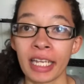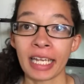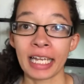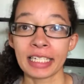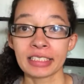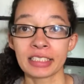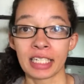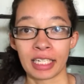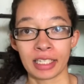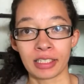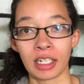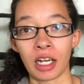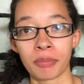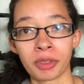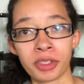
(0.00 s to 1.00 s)
And like I
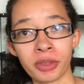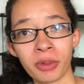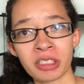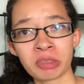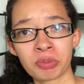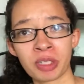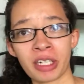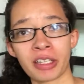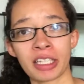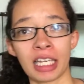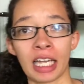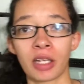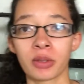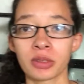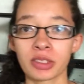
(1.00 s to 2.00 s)
said, you do want to spray
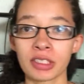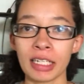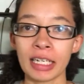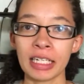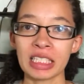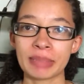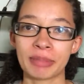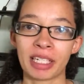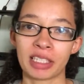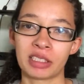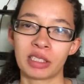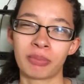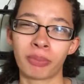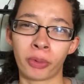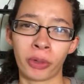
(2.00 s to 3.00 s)
the outside. I'm
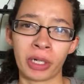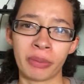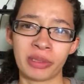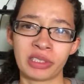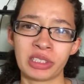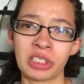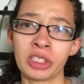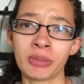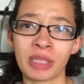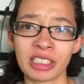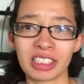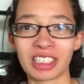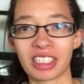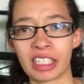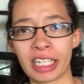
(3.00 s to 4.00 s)
not going to bore you with
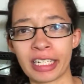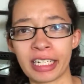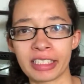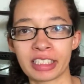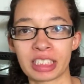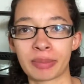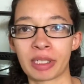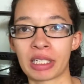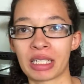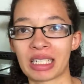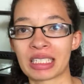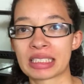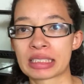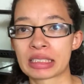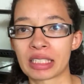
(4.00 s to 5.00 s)
too much cleaning, just
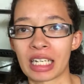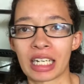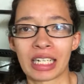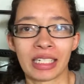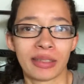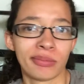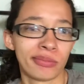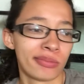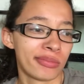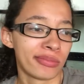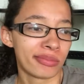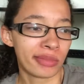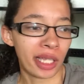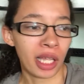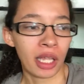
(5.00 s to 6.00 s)
because
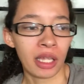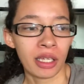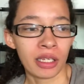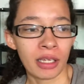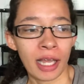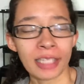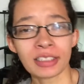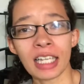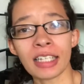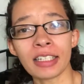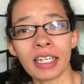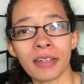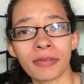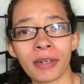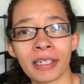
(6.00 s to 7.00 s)
it's
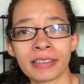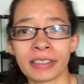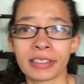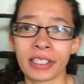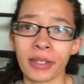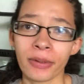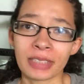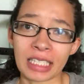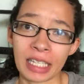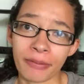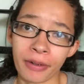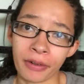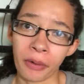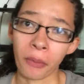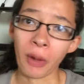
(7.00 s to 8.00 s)
not that fun to do. It's
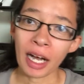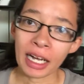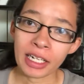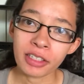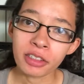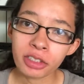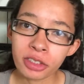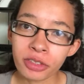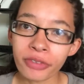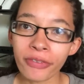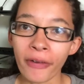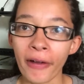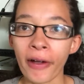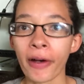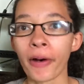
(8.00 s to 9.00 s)
not that fun to
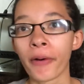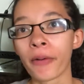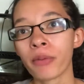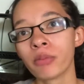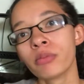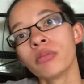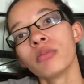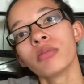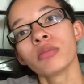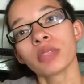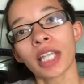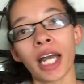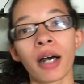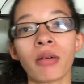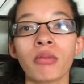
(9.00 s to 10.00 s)
watch. So,
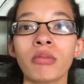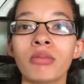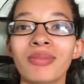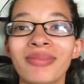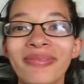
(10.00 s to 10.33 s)
yeah.